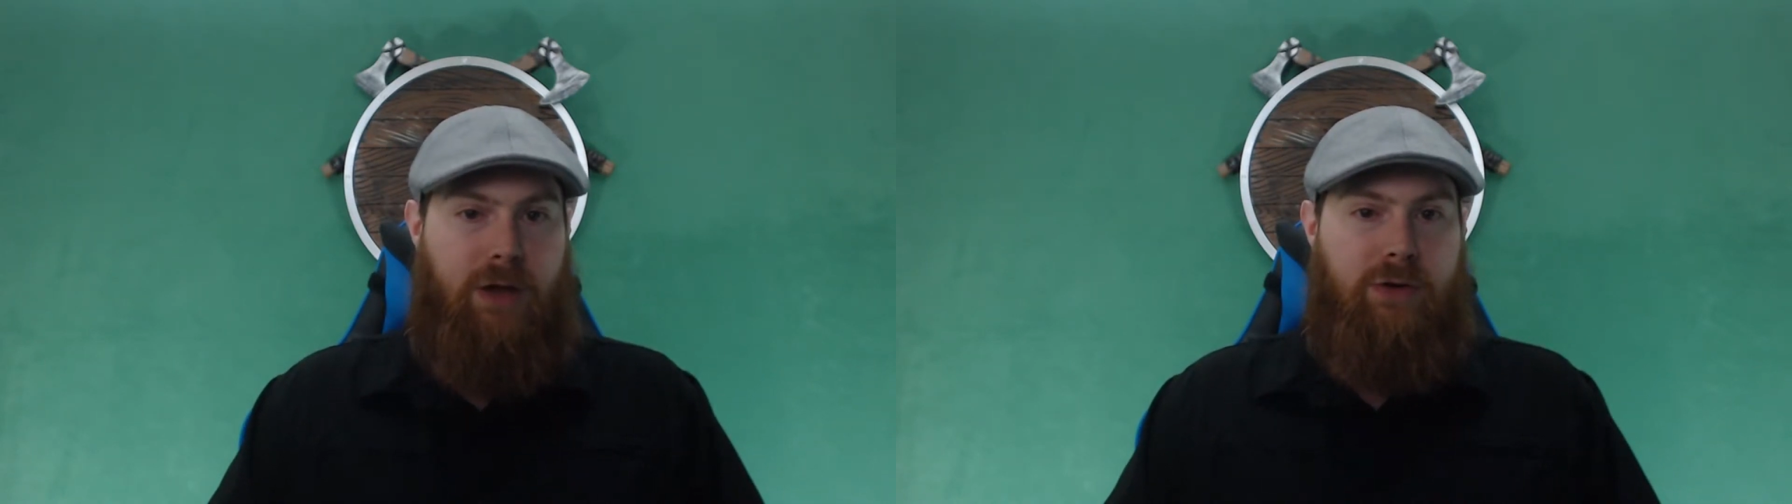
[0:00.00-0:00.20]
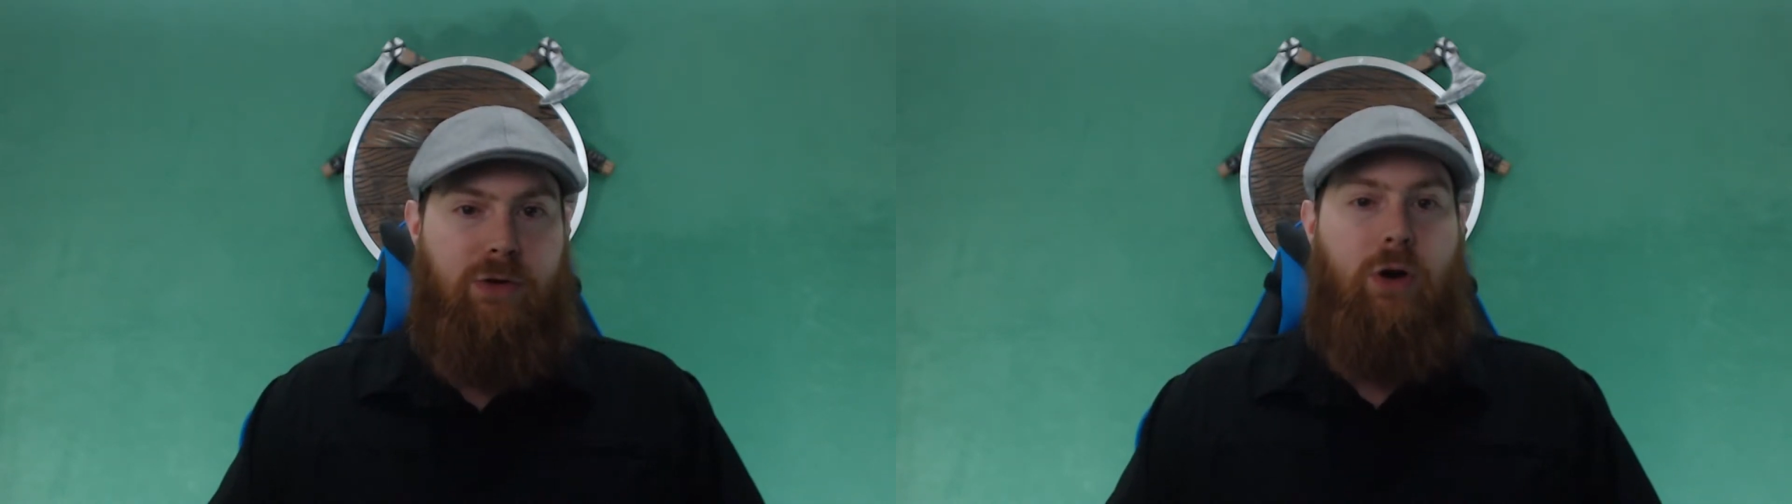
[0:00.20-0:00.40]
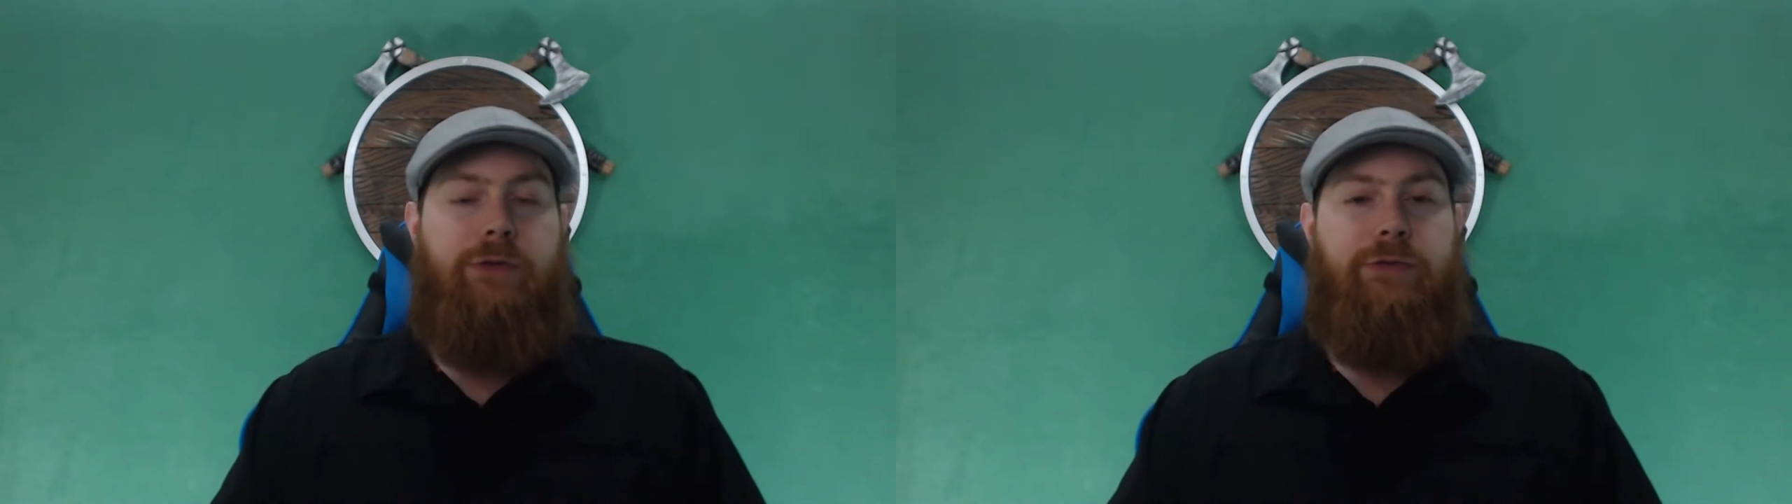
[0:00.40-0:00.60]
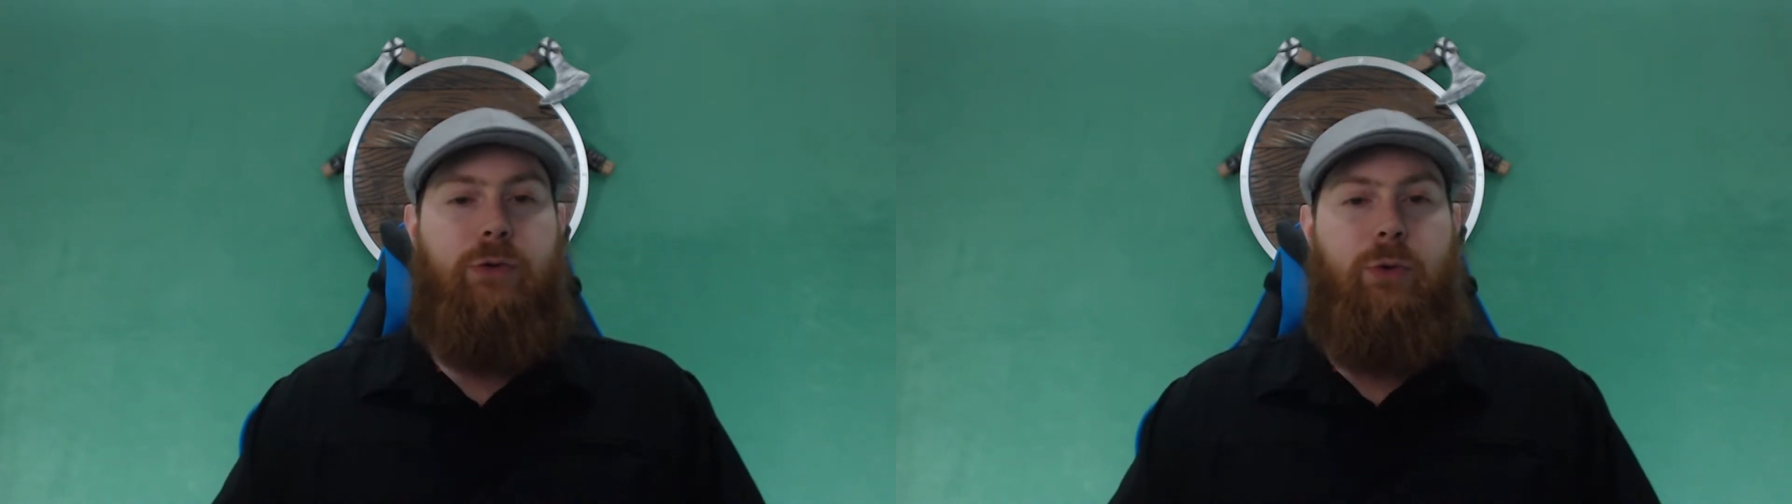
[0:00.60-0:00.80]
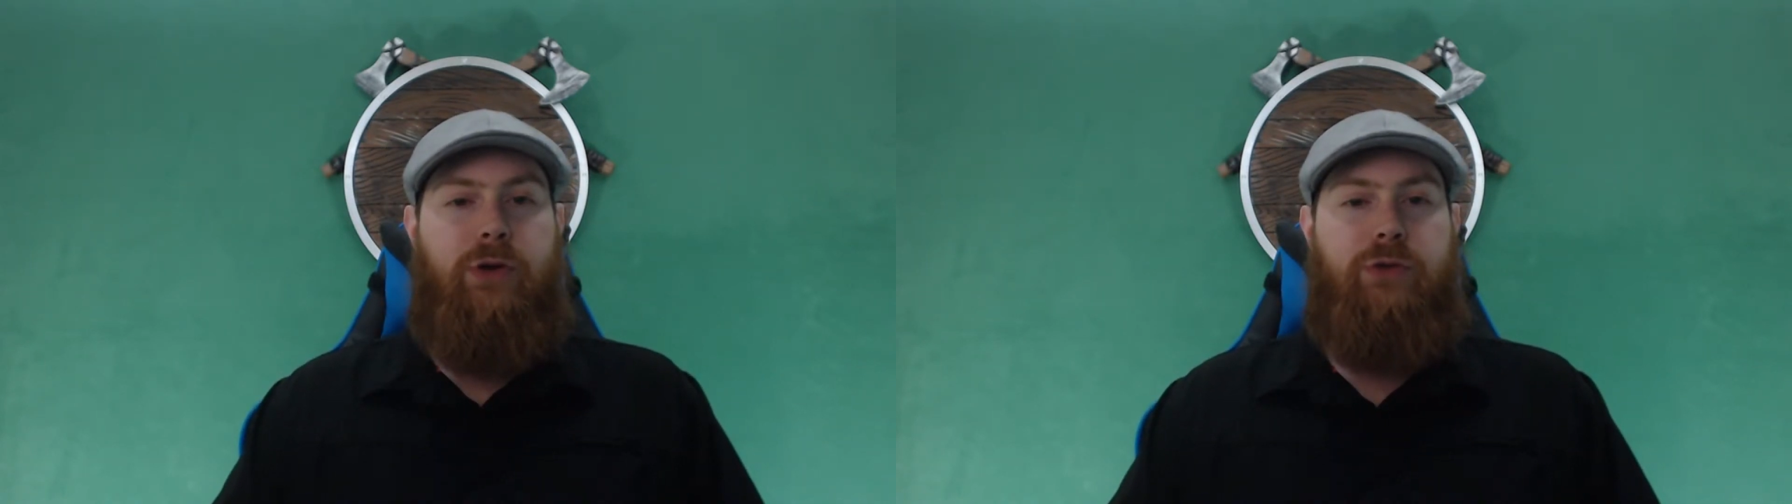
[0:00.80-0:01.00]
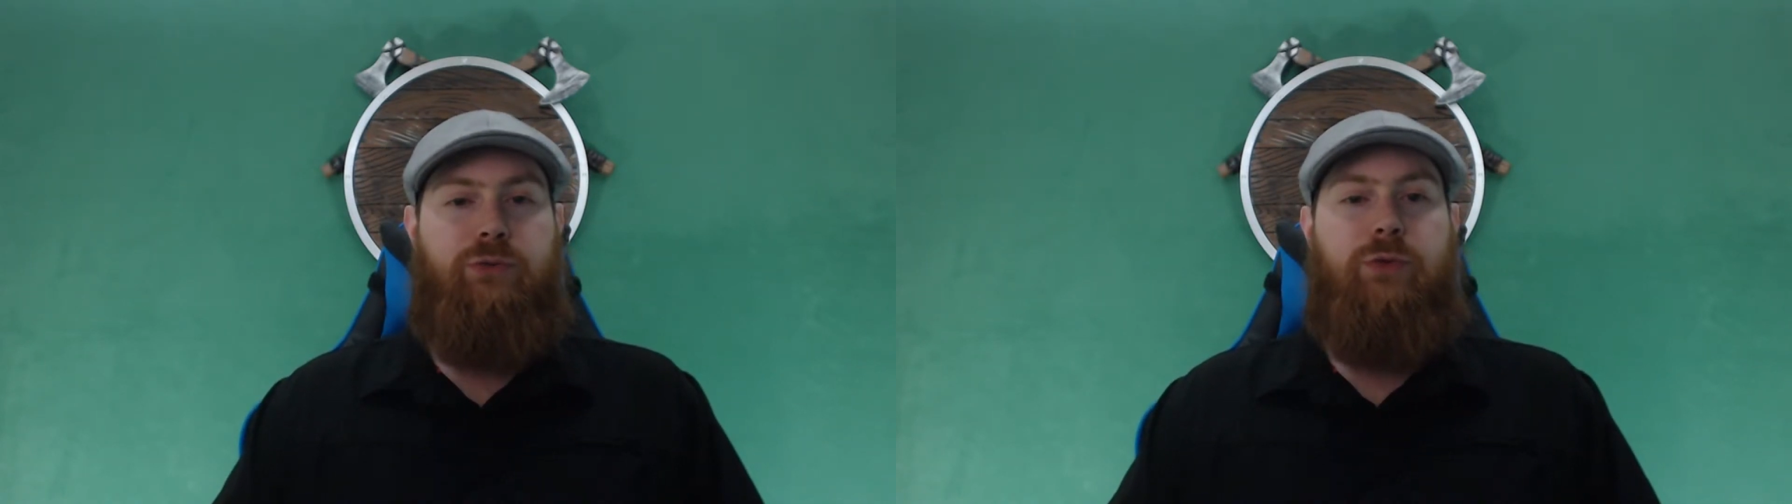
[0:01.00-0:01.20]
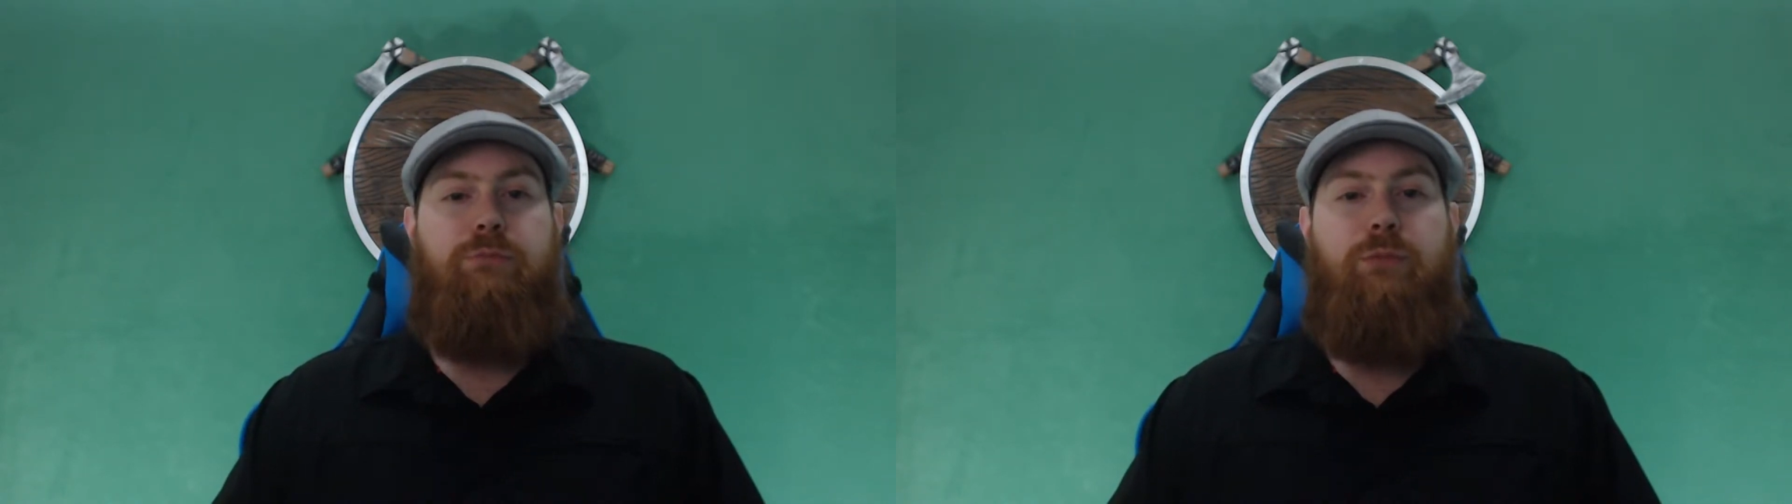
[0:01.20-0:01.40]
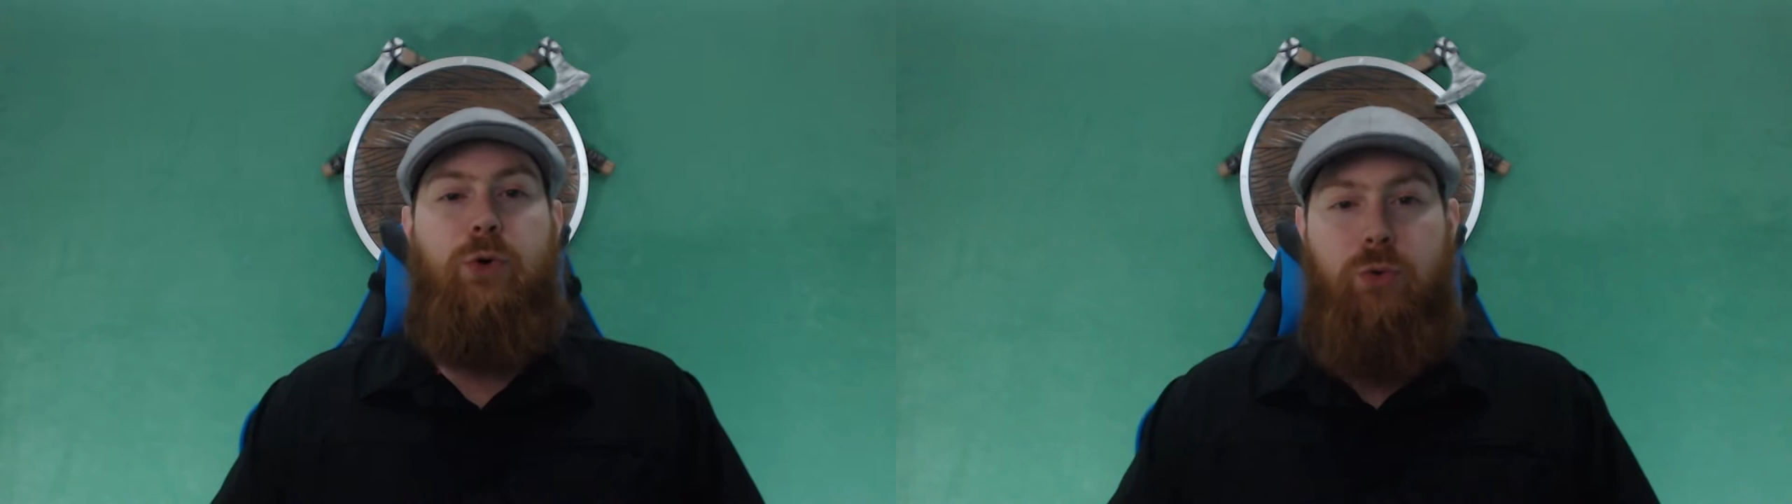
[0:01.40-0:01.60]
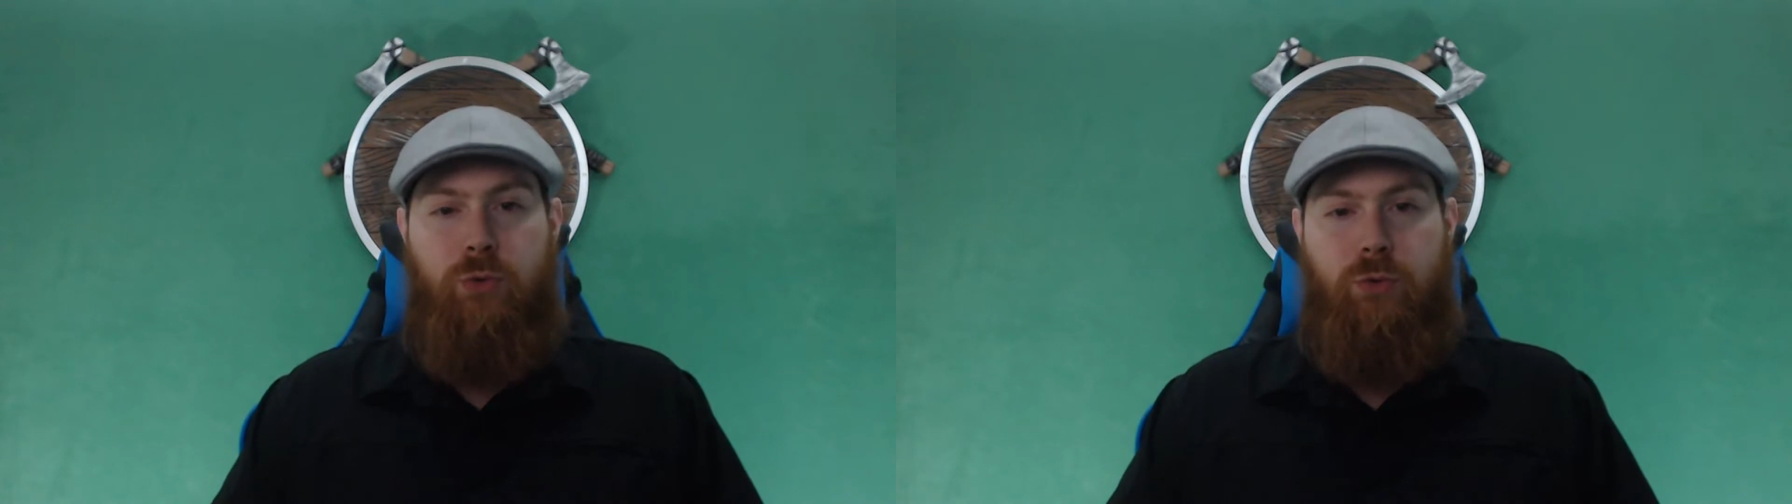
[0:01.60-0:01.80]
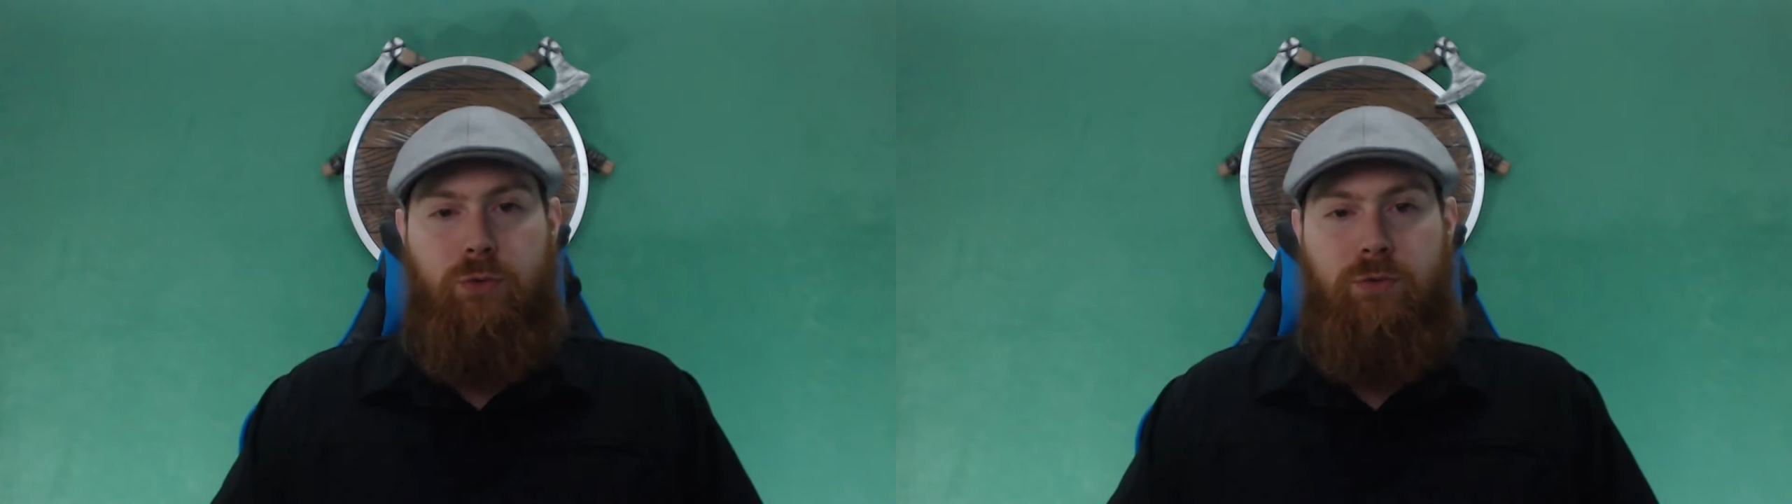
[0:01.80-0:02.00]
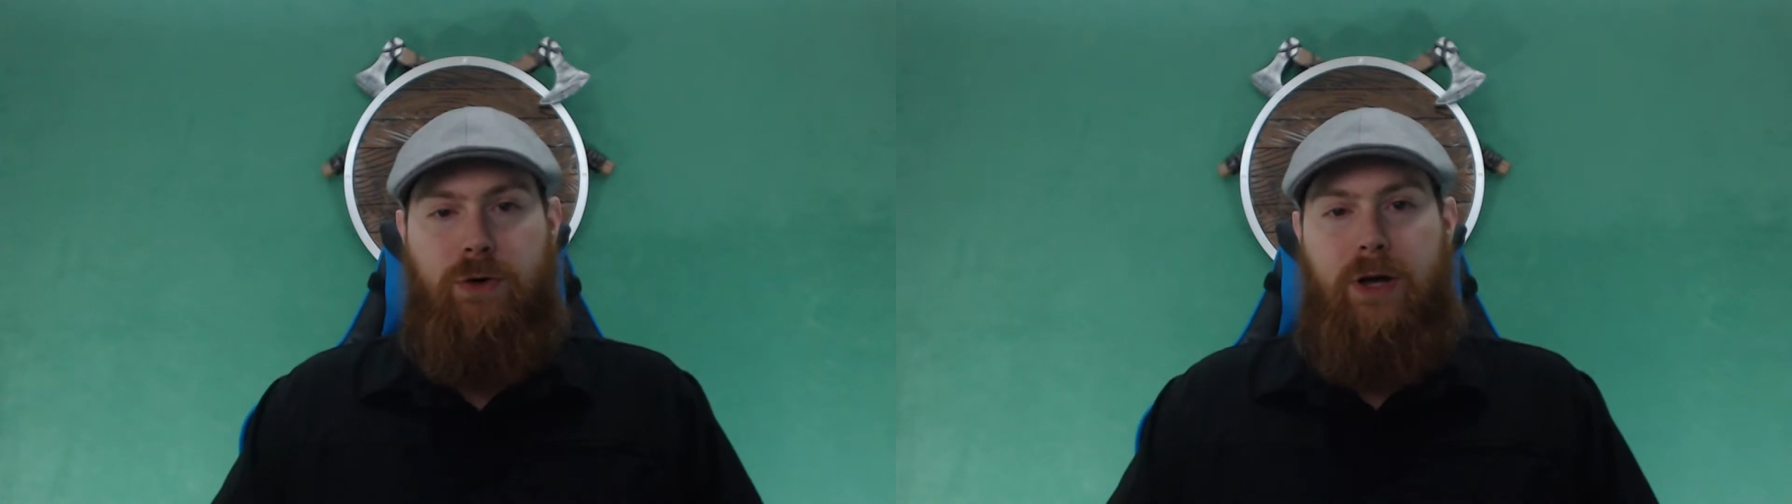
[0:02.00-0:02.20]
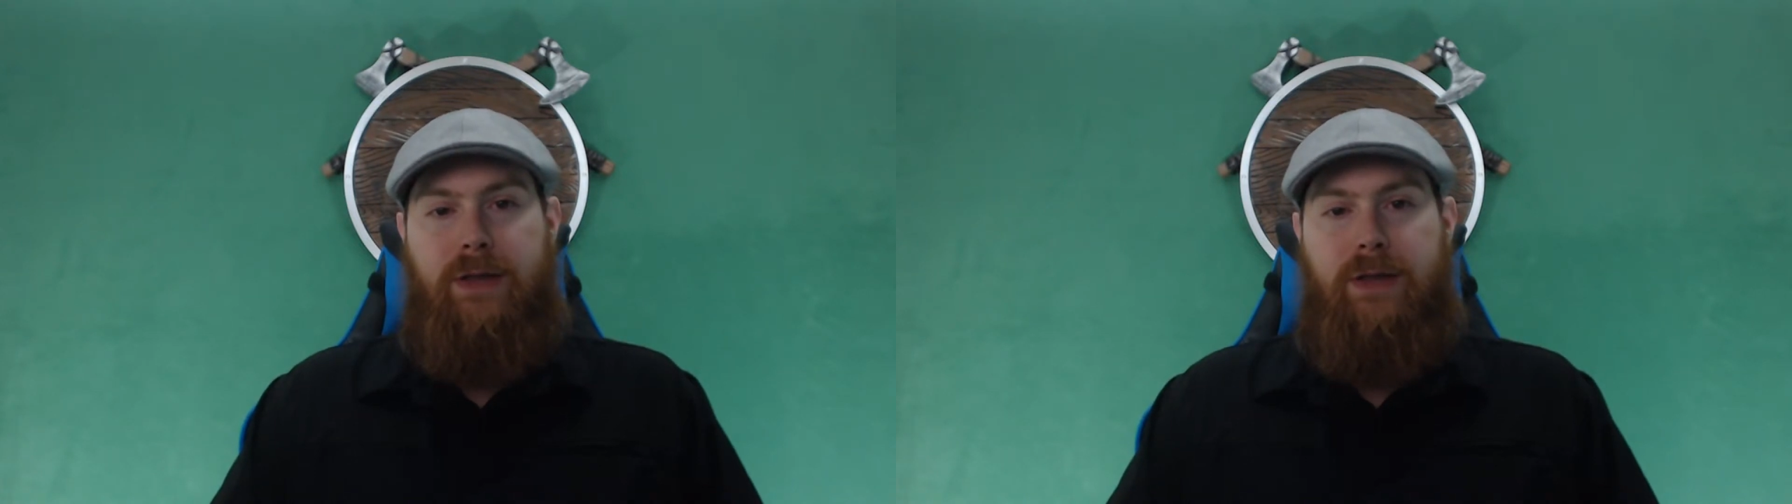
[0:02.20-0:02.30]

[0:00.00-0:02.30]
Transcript: you're also going to remove